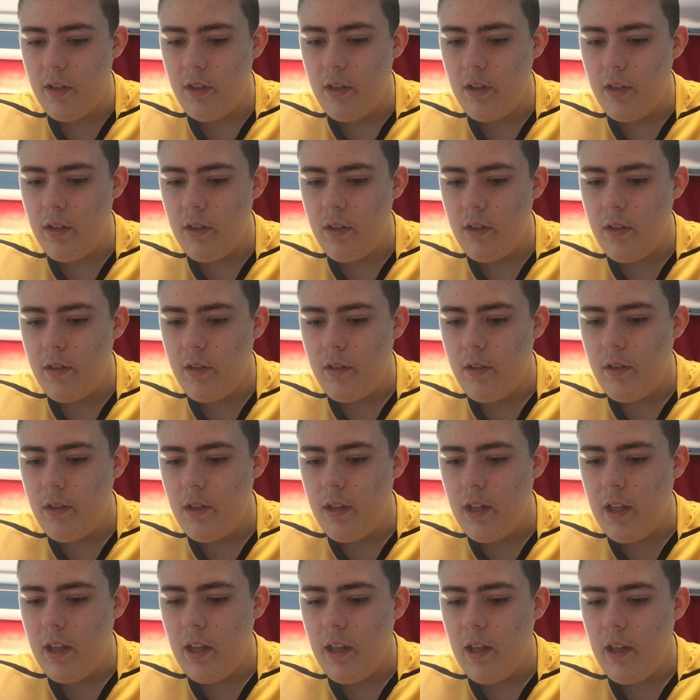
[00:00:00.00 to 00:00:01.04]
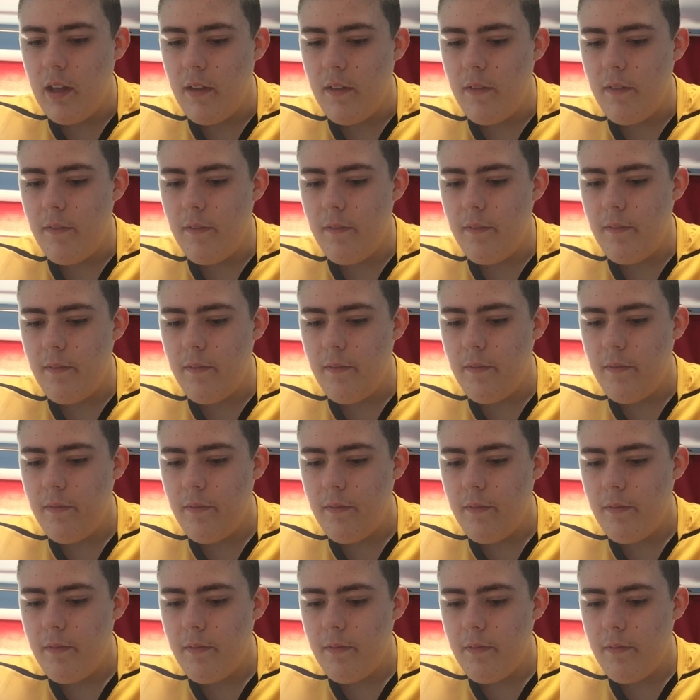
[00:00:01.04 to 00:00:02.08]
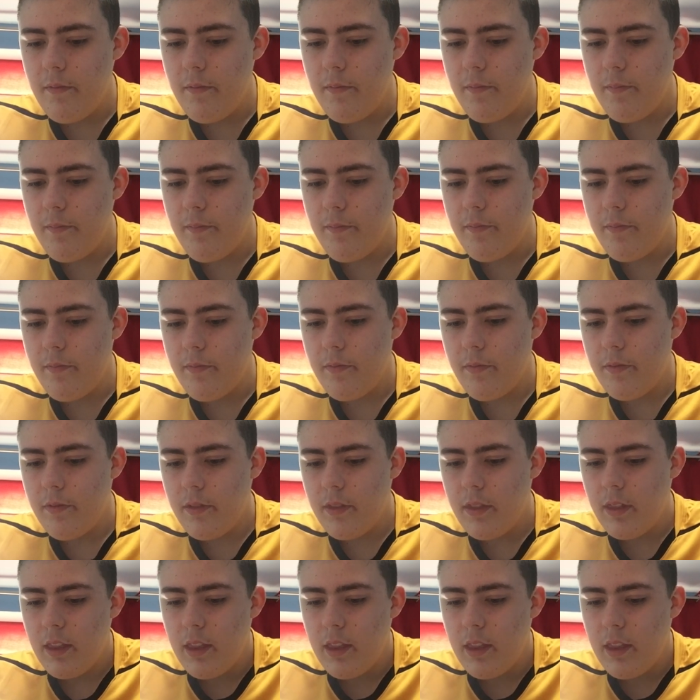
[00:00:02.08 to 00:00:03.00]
Nobody speaks.